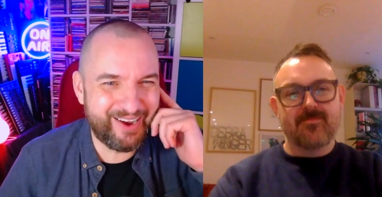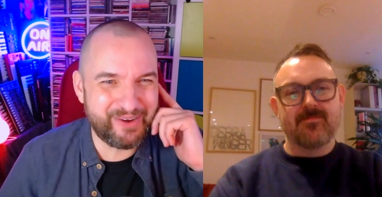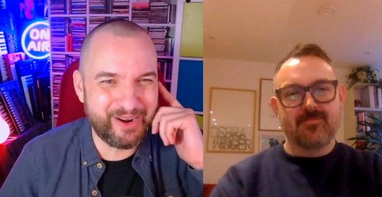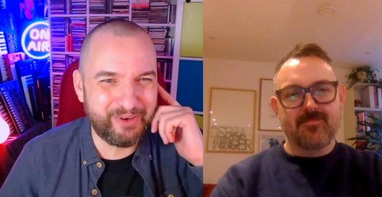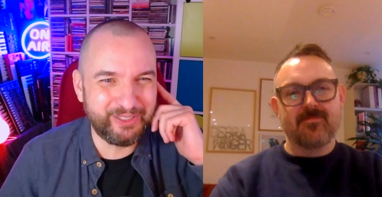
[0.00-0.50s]
Speaker 1: thing I
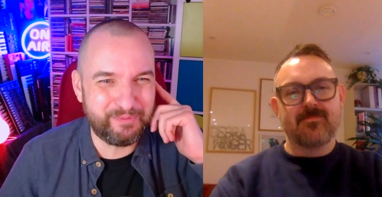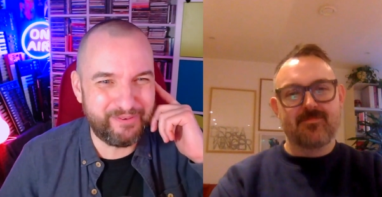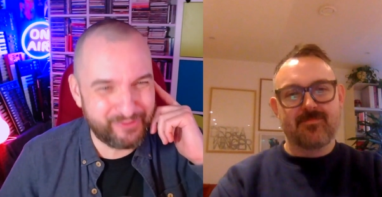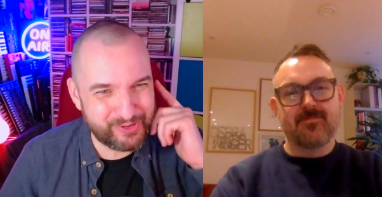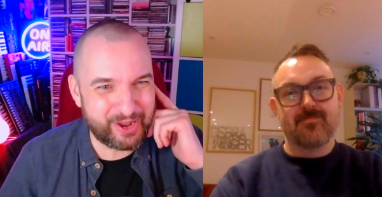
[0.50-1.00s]
want to watch
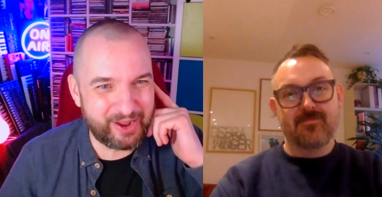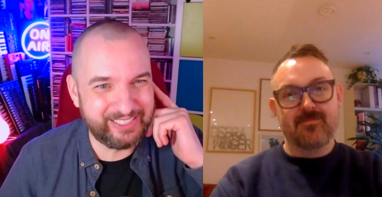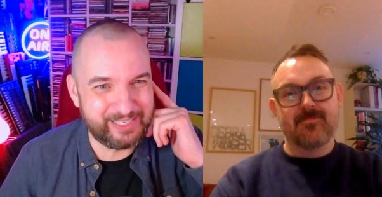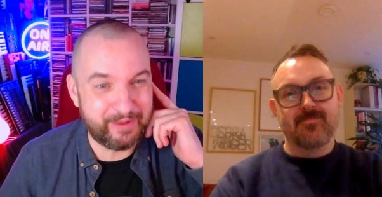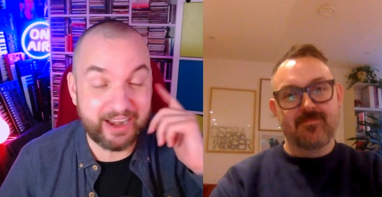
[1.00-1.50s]
before
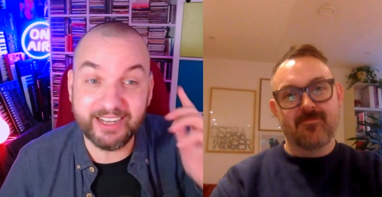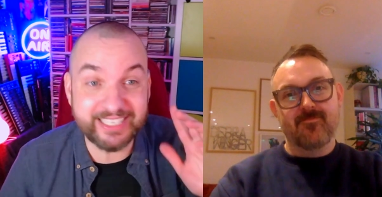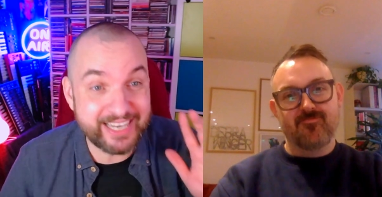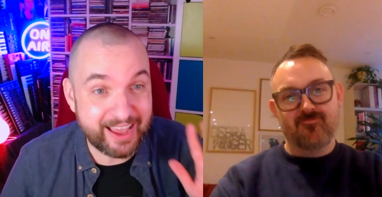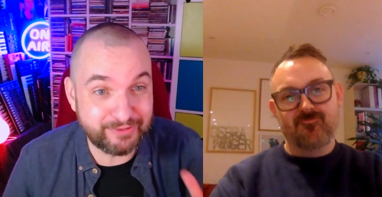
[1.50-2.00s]
going to bed. I
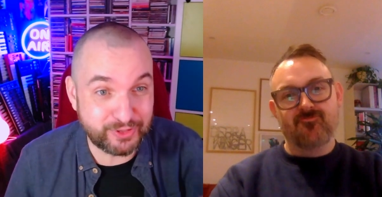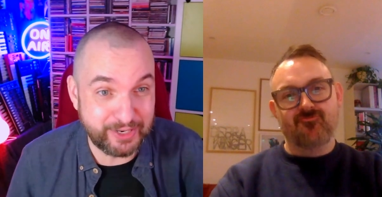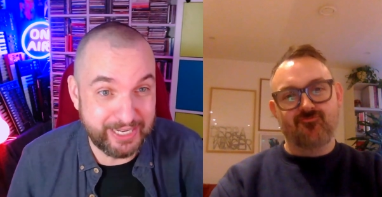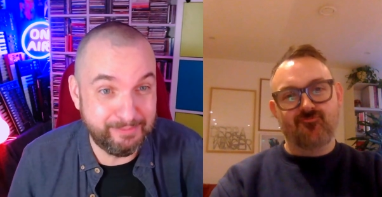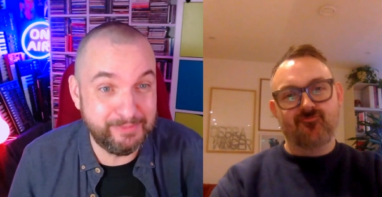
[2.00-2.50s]
didn't have
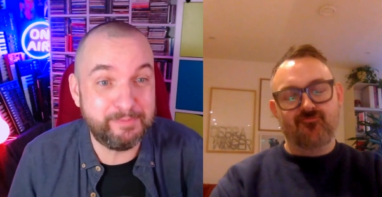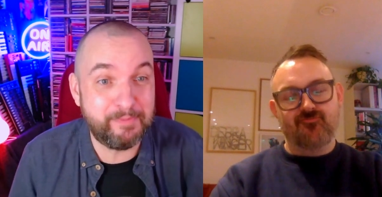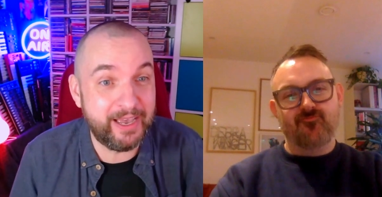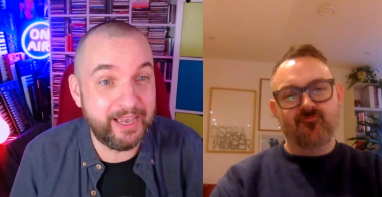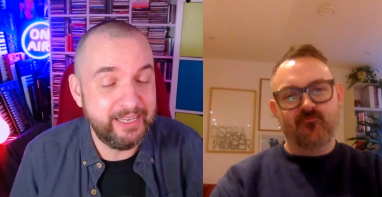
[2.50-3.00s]
dreams,
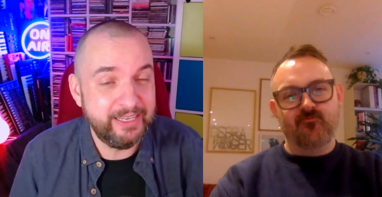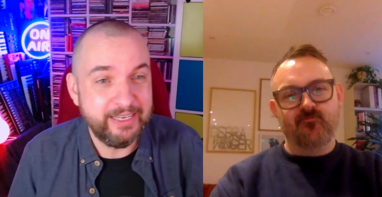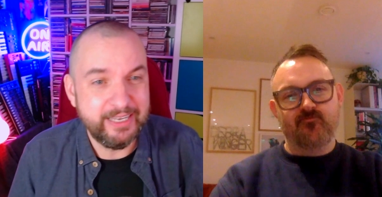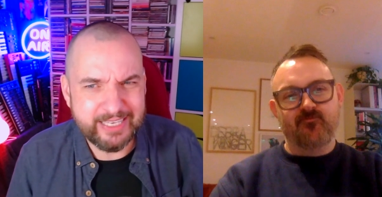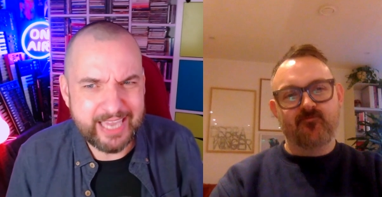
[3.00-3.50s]
but
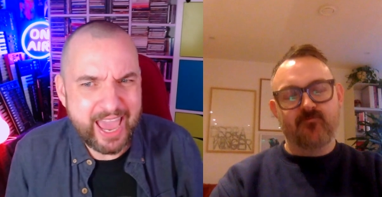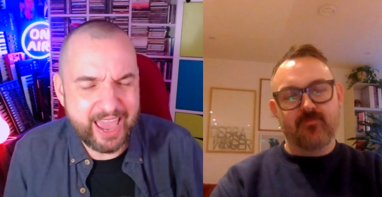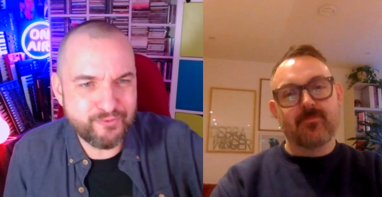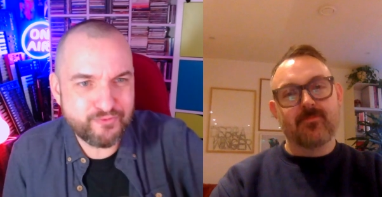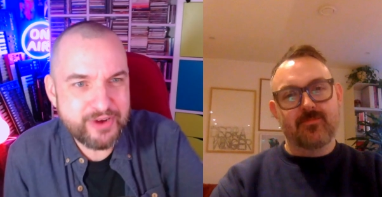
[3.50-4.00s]
yeah,
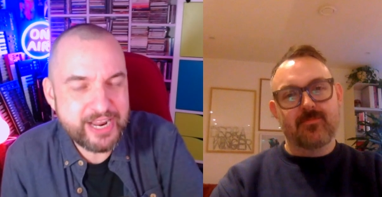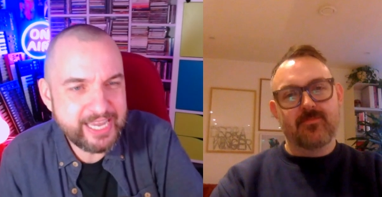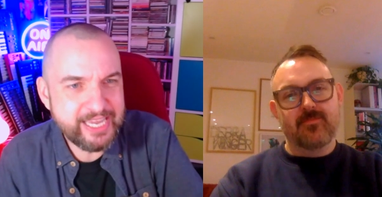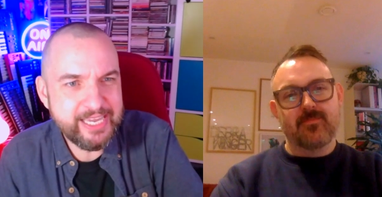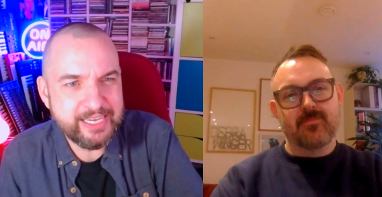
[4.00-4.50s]
it
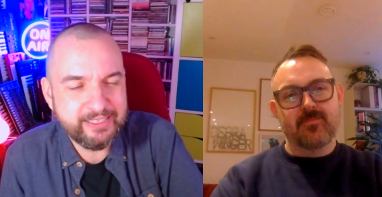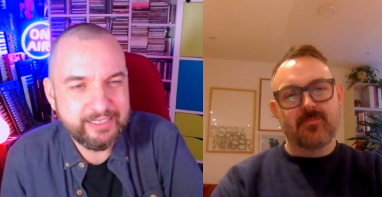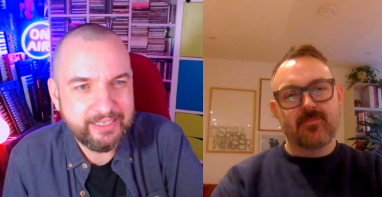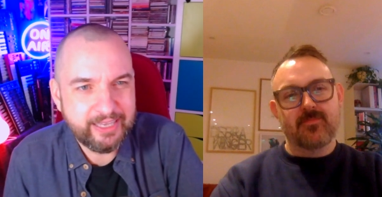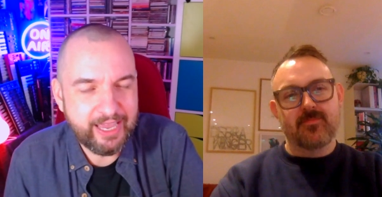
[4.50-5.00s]
really,
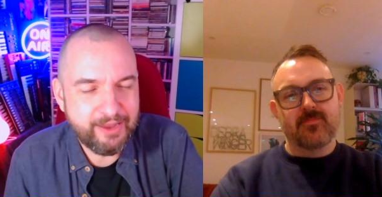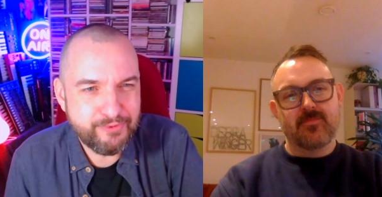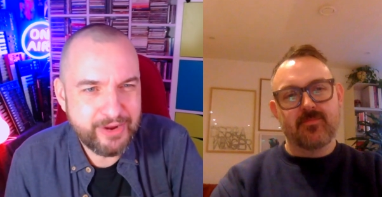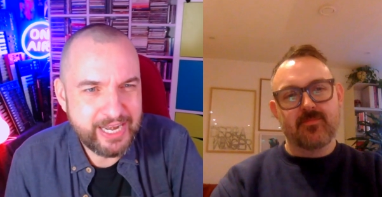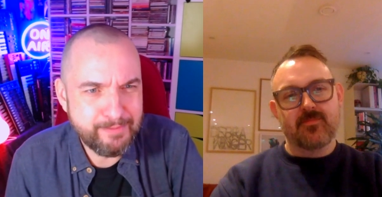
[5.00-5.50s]
it
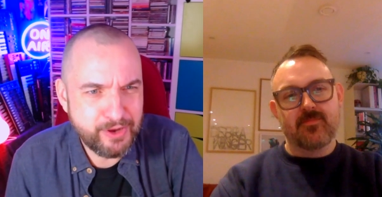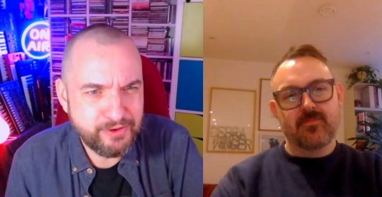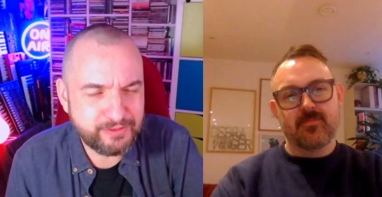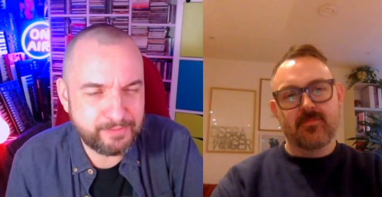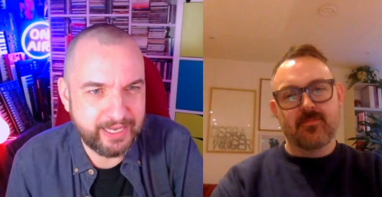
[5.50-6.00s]
really
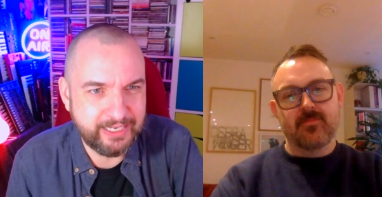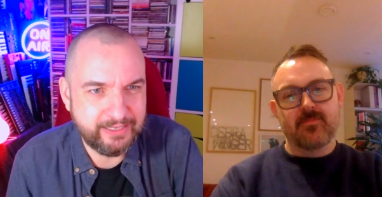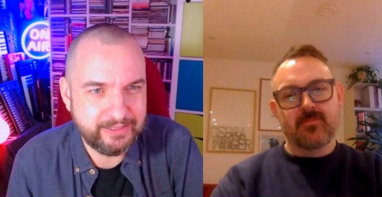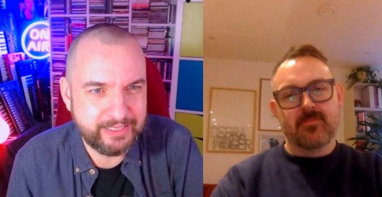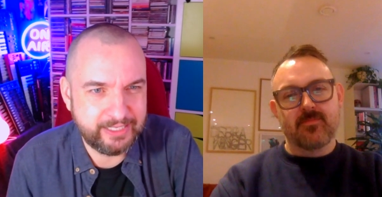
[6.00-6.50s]
moved
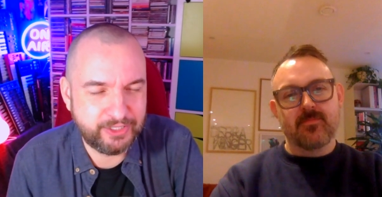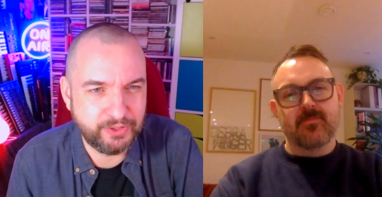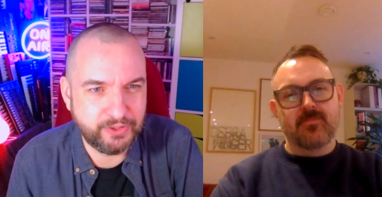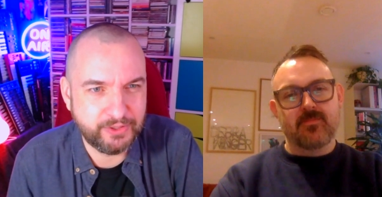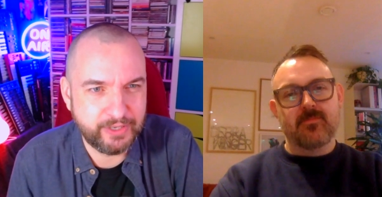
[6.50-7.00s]
me. This
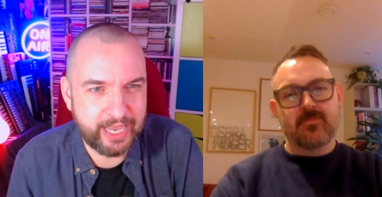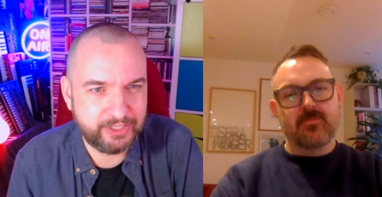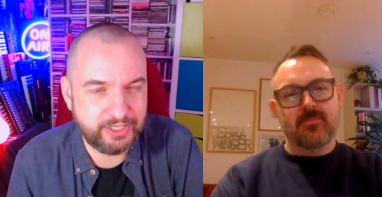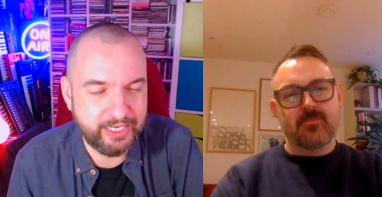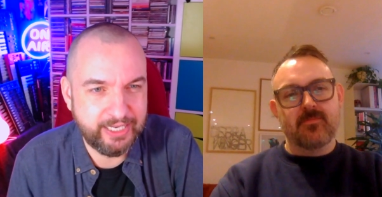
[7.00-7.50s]
short,
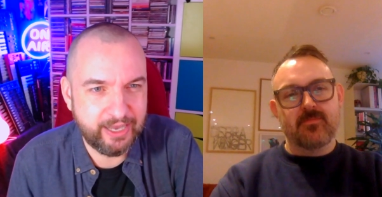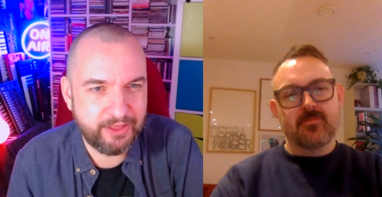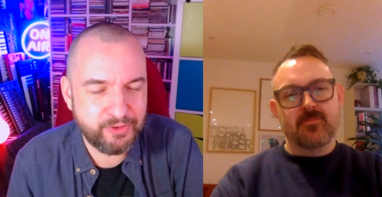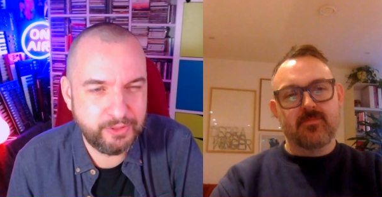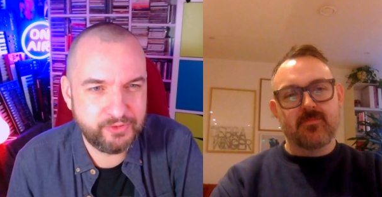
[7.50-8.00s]
actually,
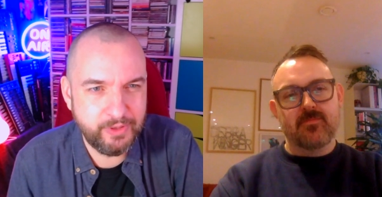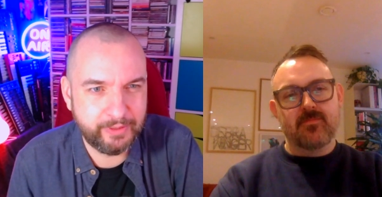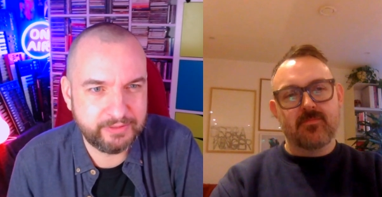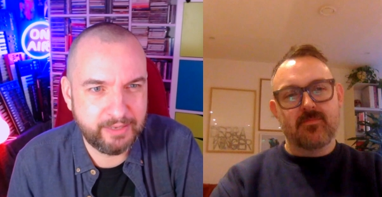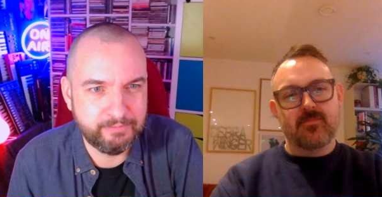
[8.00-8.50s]
I thought it was
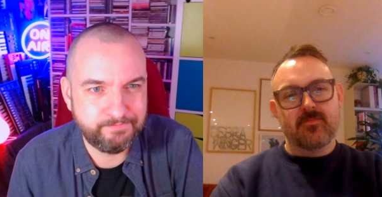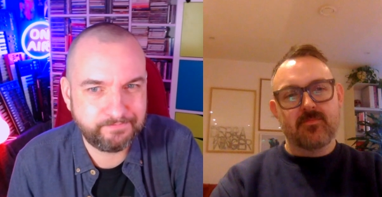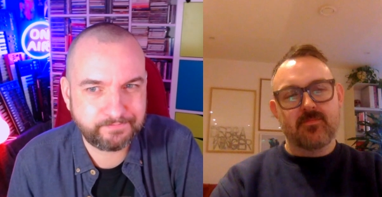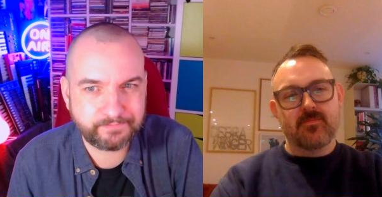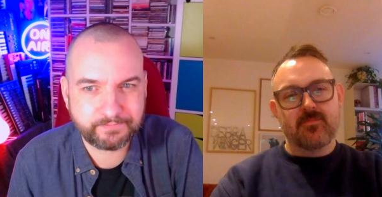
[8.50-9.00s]
really well done.
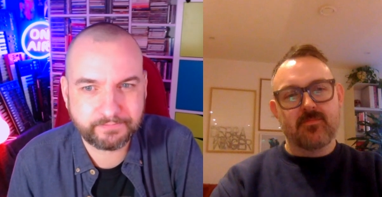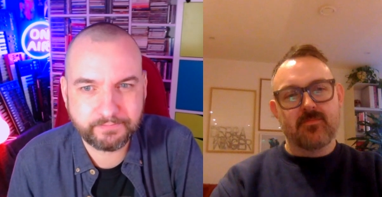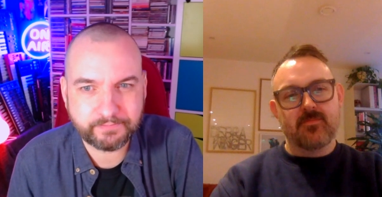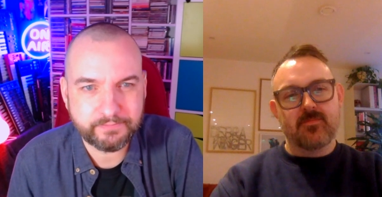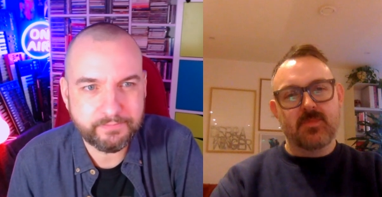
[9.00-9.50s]

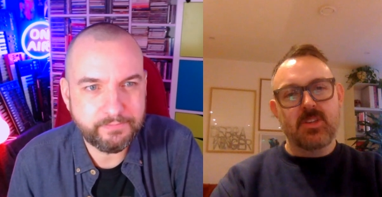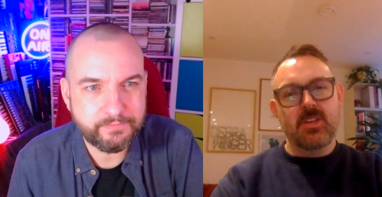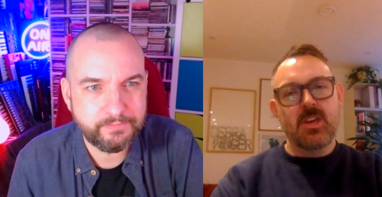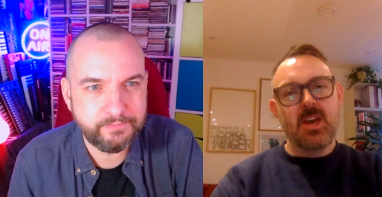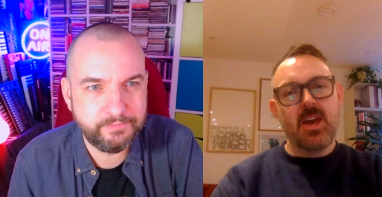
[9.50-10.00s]

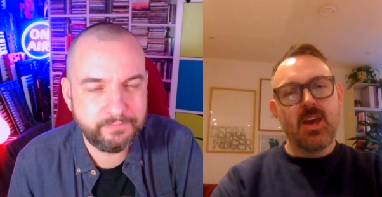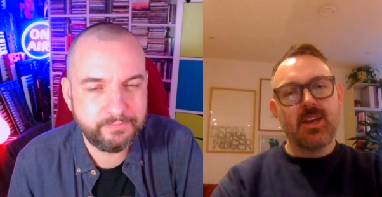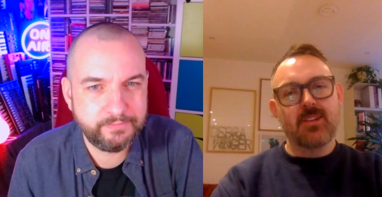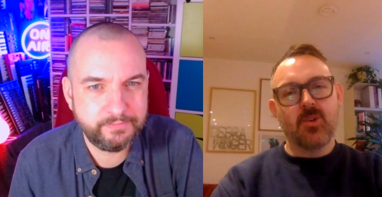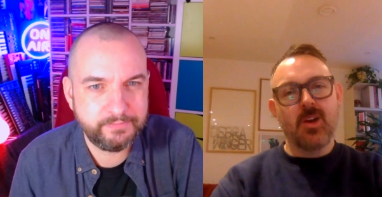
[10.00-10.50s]
Speaker 2: Yeah,
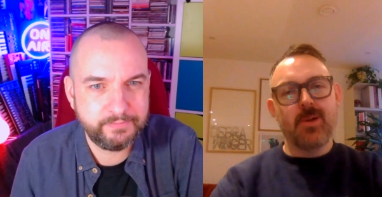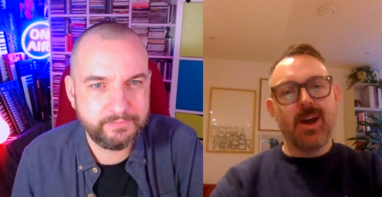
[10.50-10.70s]
it's quite